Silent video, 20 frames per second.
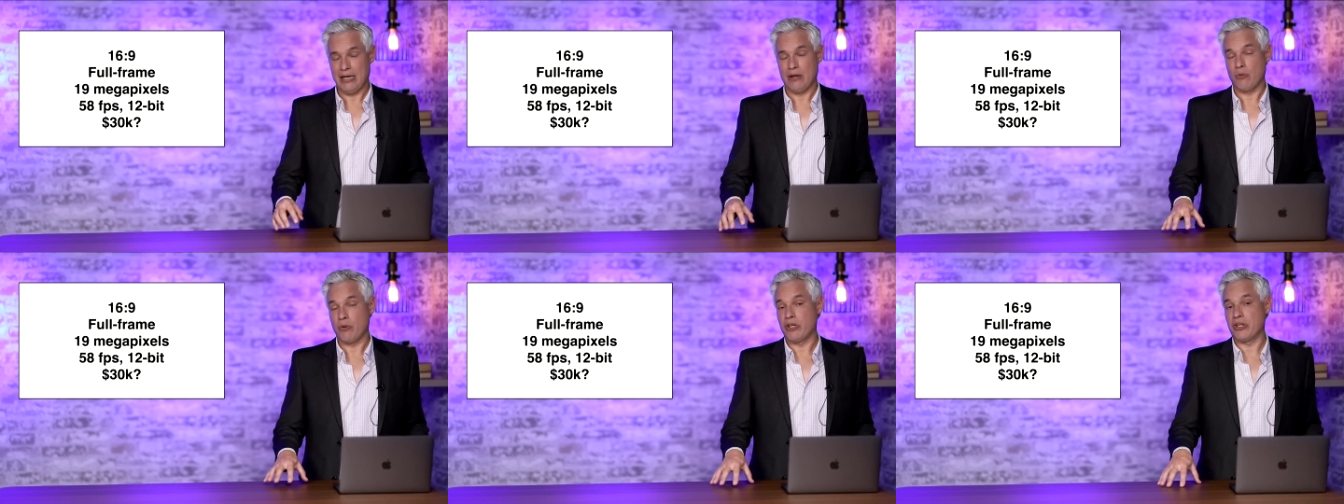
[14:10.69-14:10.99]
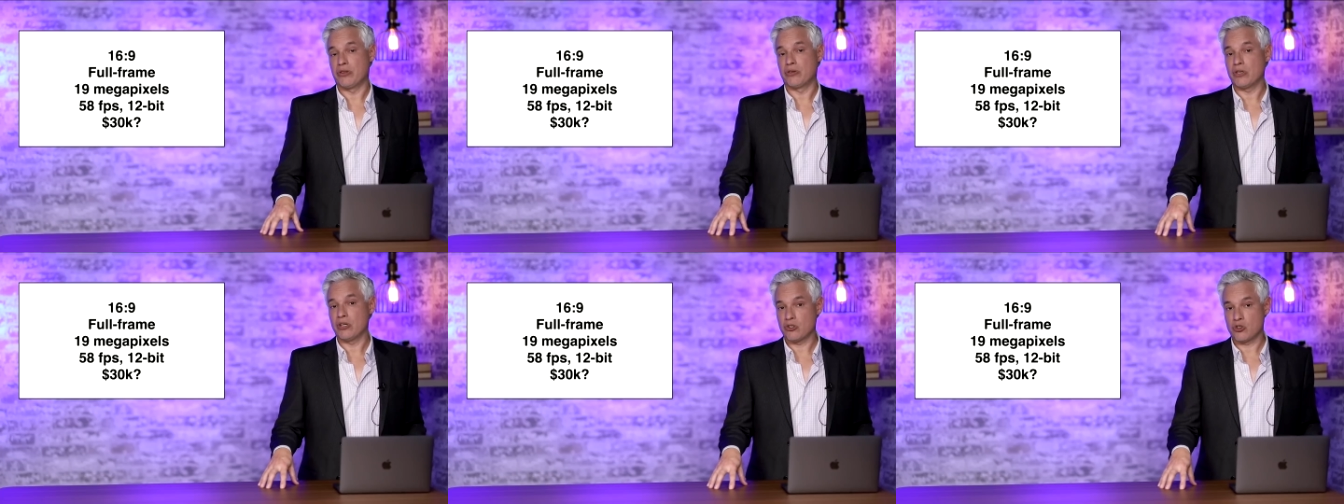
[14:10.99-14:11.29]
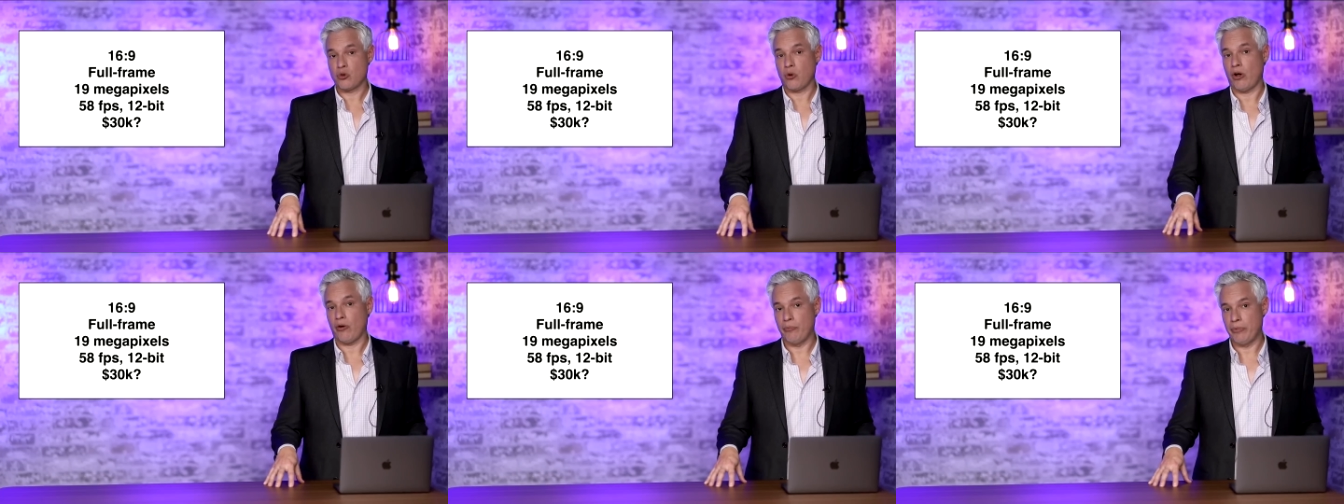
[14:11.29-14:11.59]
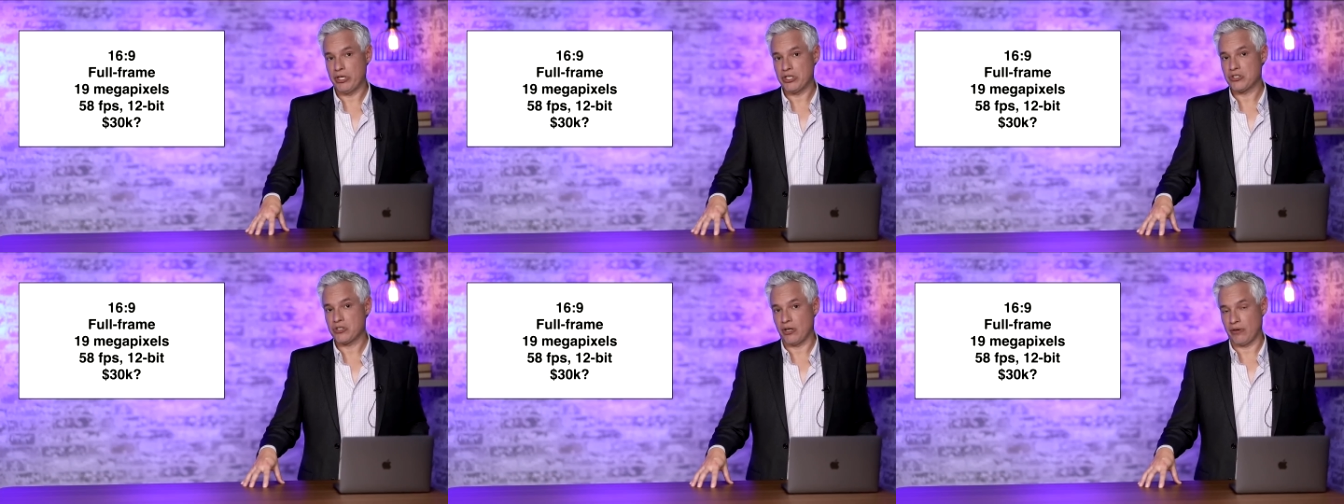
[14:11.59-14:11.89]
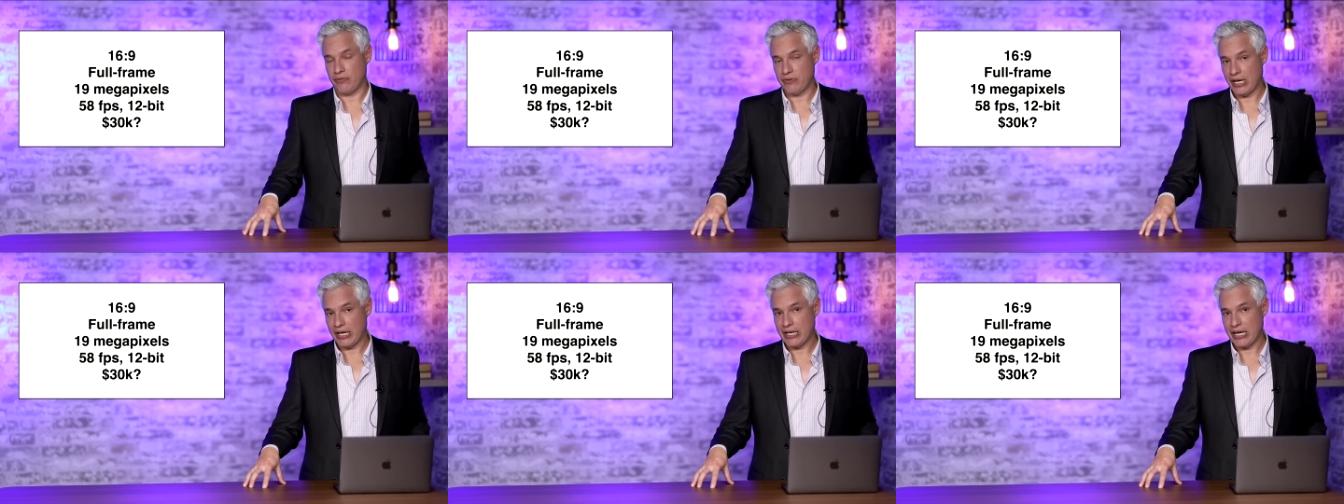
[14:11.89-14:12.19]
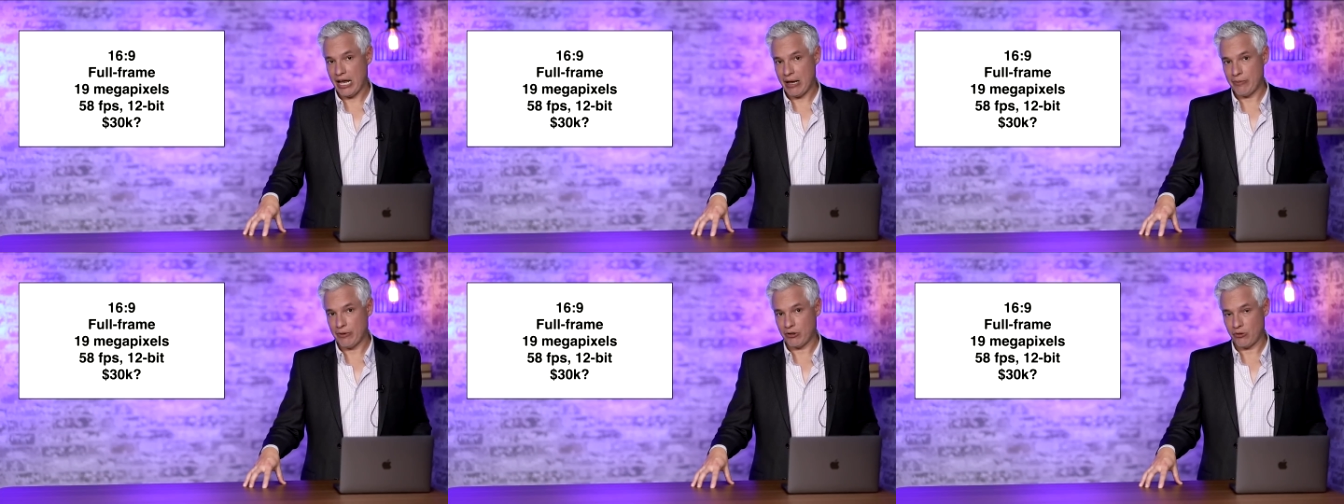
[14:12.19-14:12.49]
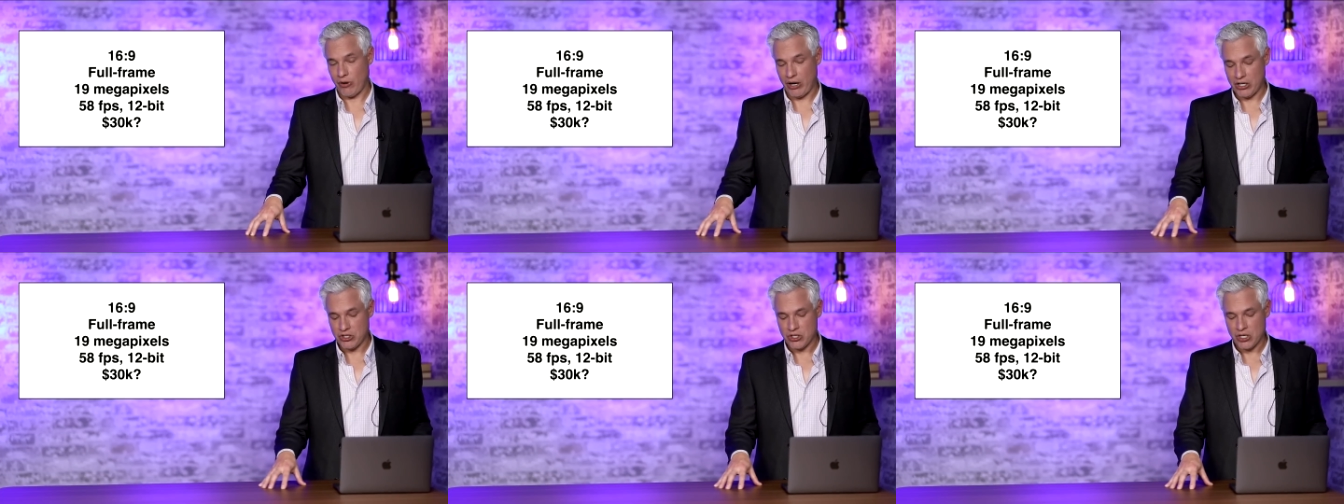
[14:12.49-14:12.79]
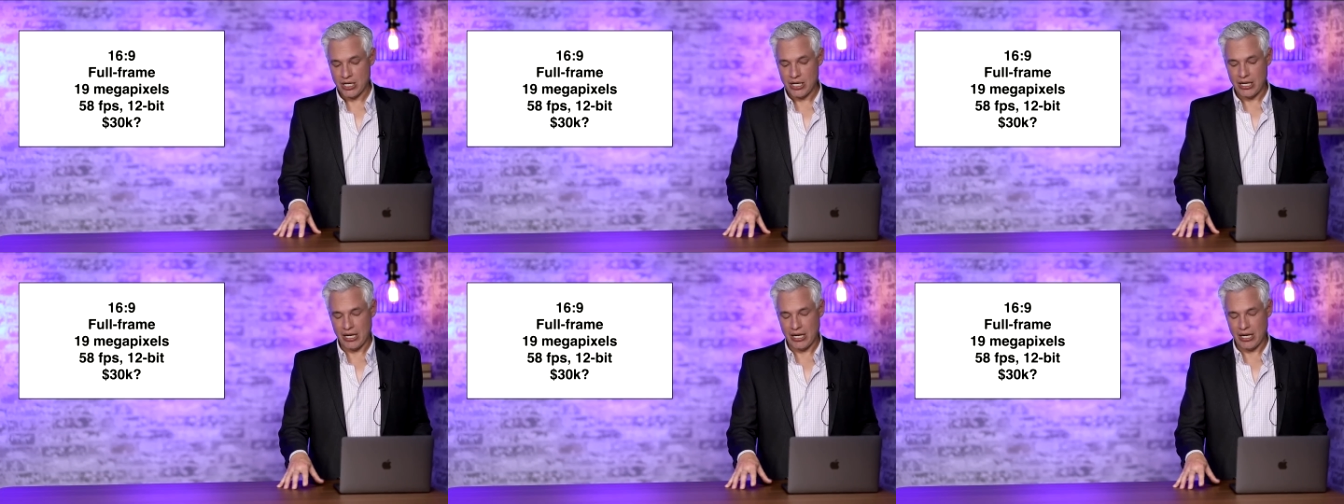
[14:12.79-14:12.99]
with 12 bits of dynamic range.